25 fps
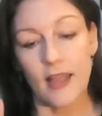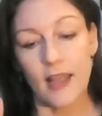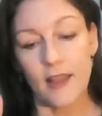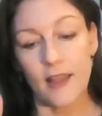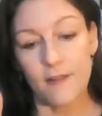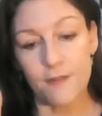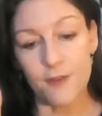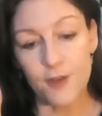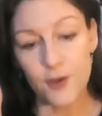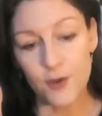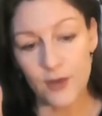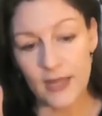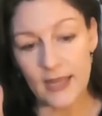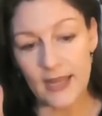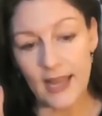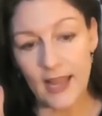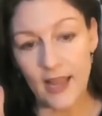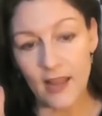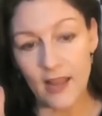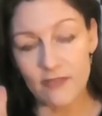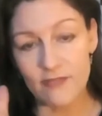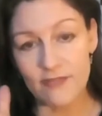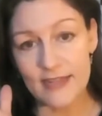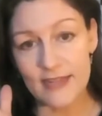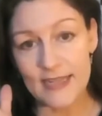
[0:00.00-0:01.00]
if you can
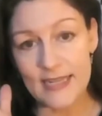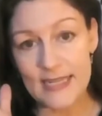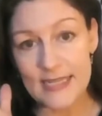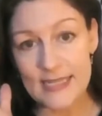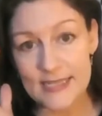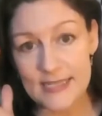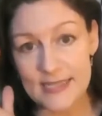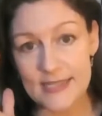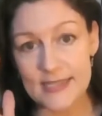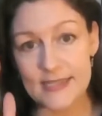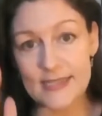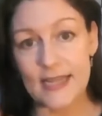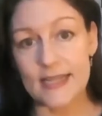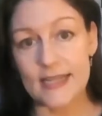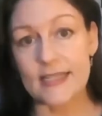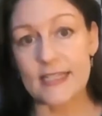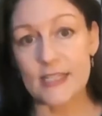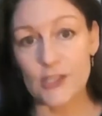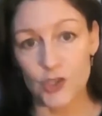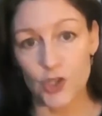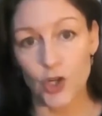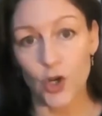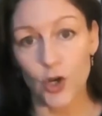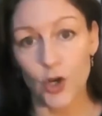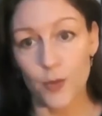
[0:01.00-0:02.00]
get a really
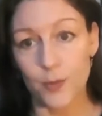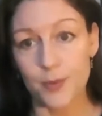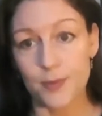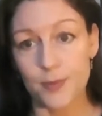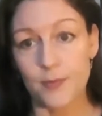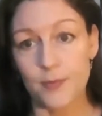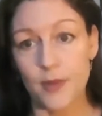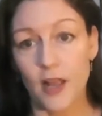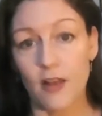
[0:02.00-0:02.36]
steady job,